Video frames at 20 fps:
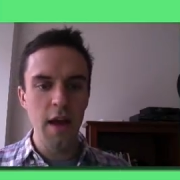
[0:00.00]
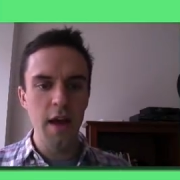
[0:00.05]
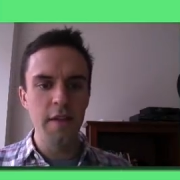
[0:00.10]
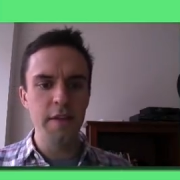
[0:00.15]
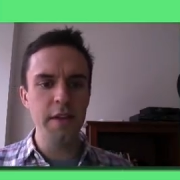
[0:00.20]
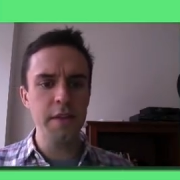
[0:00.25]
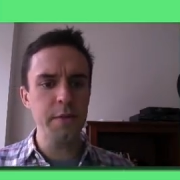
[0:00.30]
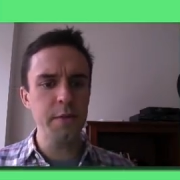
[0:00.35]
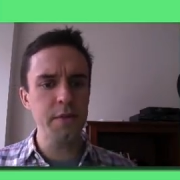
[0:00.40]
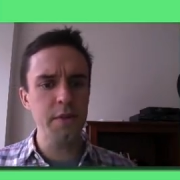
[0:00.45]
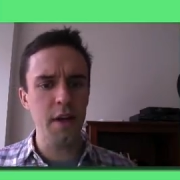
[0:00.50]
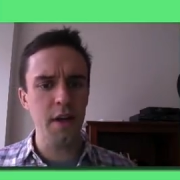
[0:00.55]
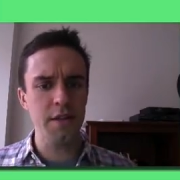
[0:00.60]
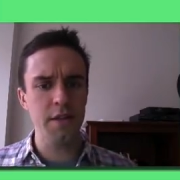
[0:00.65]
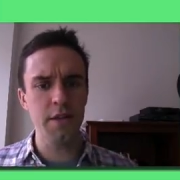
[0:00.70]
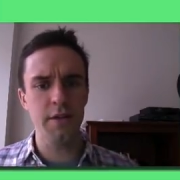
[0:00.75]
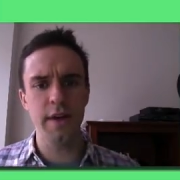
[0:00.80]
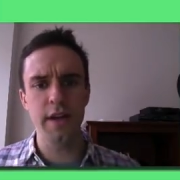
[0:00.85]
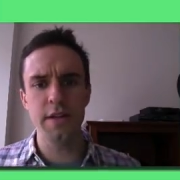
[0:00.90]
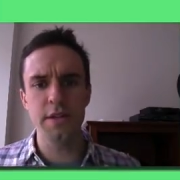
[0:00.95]
This was
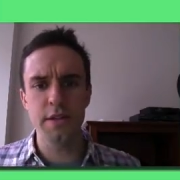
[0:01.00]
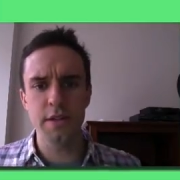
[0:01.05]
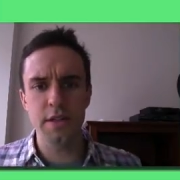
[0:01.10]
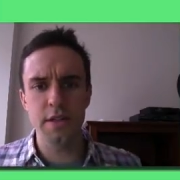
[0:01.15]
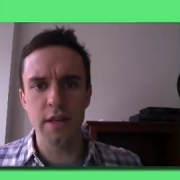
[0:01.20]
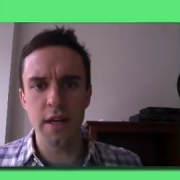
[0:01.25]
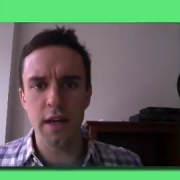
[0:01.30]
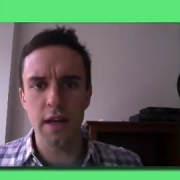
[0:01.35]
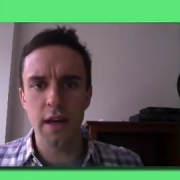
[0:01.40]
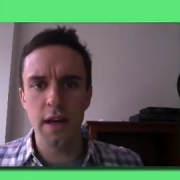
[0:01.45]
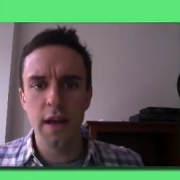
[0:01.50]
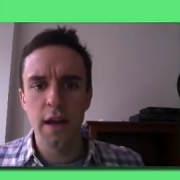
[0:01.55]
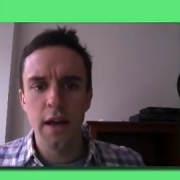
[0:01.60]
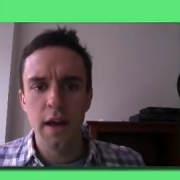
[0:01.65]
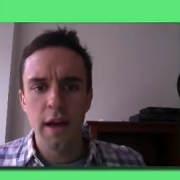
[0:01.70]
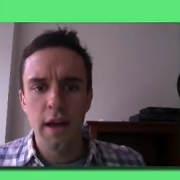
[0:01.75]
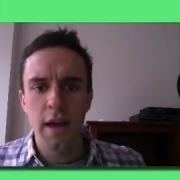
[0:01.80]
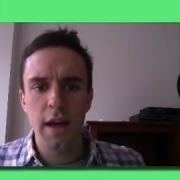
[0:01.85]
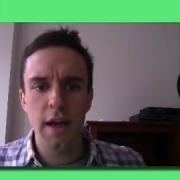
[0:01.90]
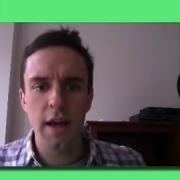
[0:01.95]
also interesting
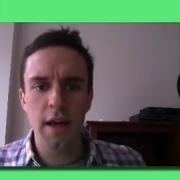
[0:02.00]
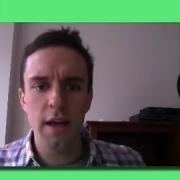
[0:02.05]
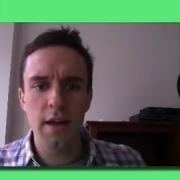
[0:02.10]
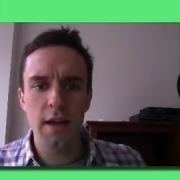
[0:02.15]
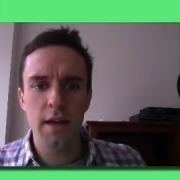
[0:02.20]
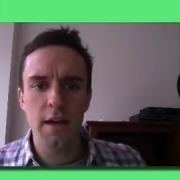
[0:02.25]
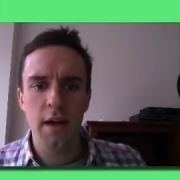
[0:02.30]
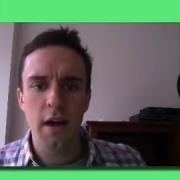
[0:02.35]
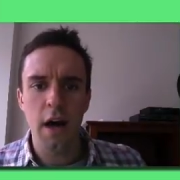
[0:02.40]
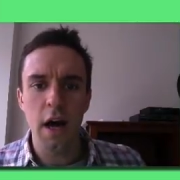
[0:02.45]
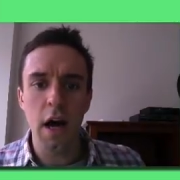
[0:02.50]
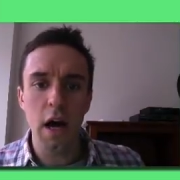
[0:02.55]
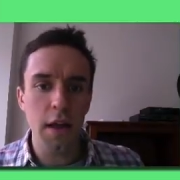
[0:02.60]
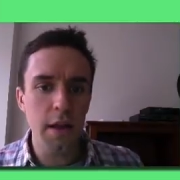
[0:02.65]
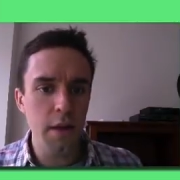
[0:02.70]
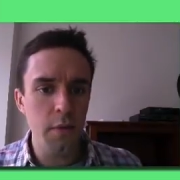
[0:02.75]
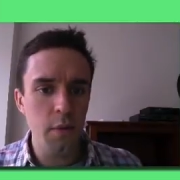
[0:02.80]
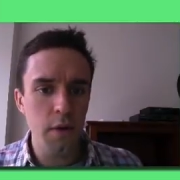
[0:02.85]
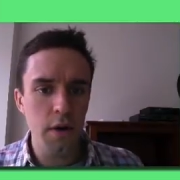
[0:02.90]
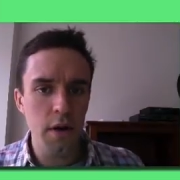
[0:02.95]
in
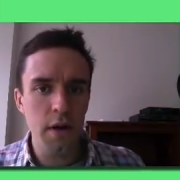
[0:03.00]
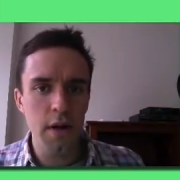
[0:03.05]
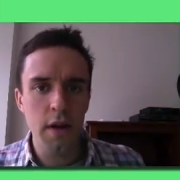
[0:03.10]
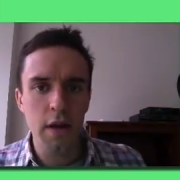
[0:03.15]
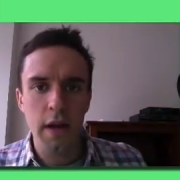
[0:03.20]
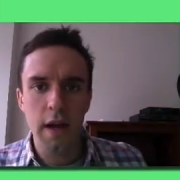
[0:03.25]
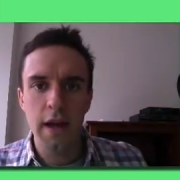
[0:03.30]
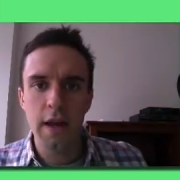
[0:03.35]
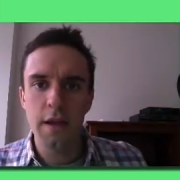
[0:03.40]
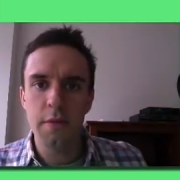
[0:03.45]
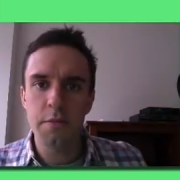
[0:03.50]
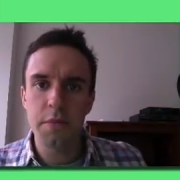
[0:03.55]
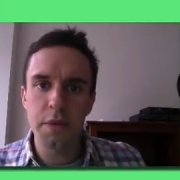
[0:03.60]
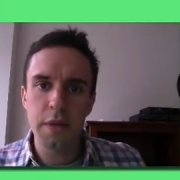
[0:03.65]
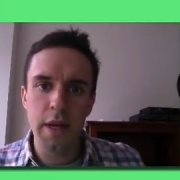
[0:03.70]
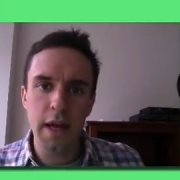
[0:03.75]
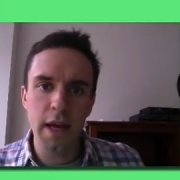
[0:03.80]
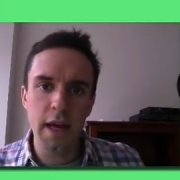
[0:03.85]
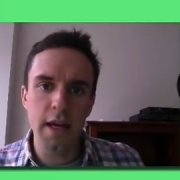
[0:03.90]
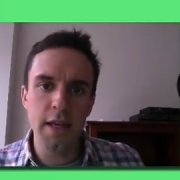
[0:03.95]
Hollywood and in
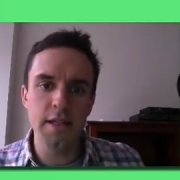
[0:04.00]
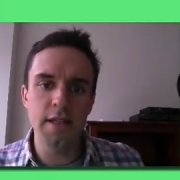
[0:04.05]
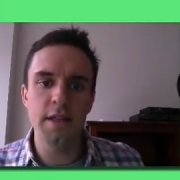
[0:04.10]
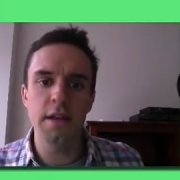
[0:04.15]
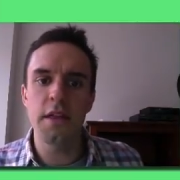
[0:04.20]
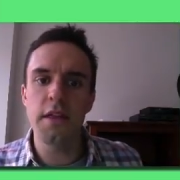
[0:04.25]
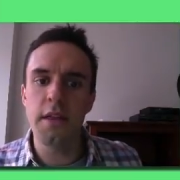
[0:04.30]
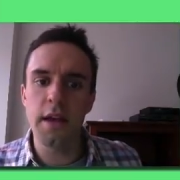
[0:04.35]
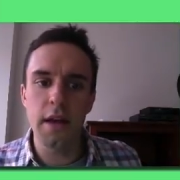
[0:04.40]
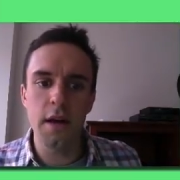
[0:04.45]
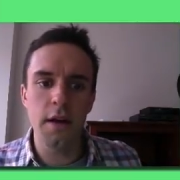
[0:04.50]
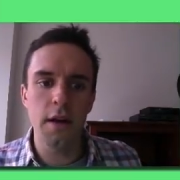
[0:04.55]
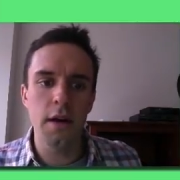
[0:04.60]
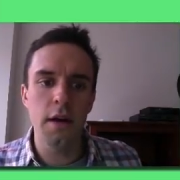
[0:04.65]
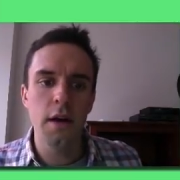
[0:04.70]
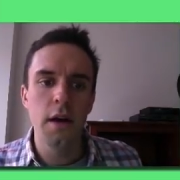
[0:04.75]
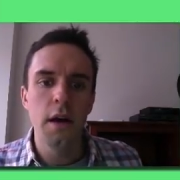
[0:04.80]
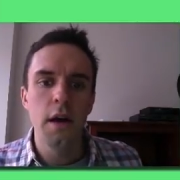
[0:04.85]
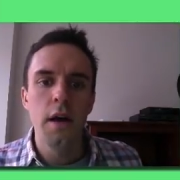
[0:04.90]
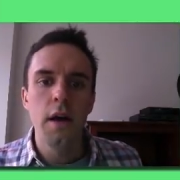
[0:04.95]
plays and
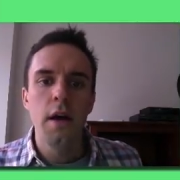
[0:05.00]
theater.